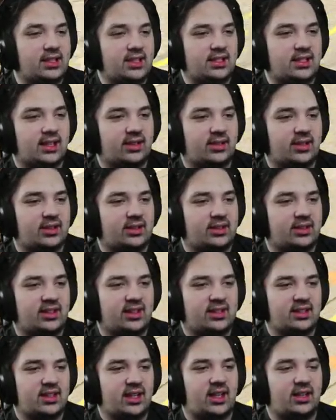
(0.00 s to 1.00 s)
exactly it
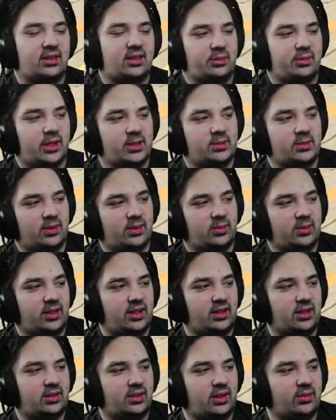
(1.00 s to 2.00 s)
exactly reminds me of the
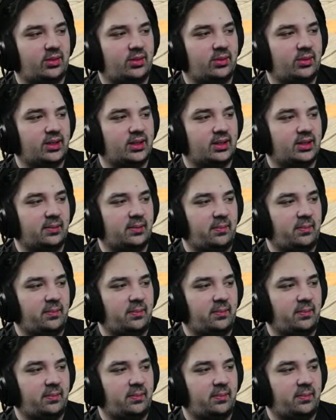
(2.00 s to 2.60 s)
Ricky Craven wreck.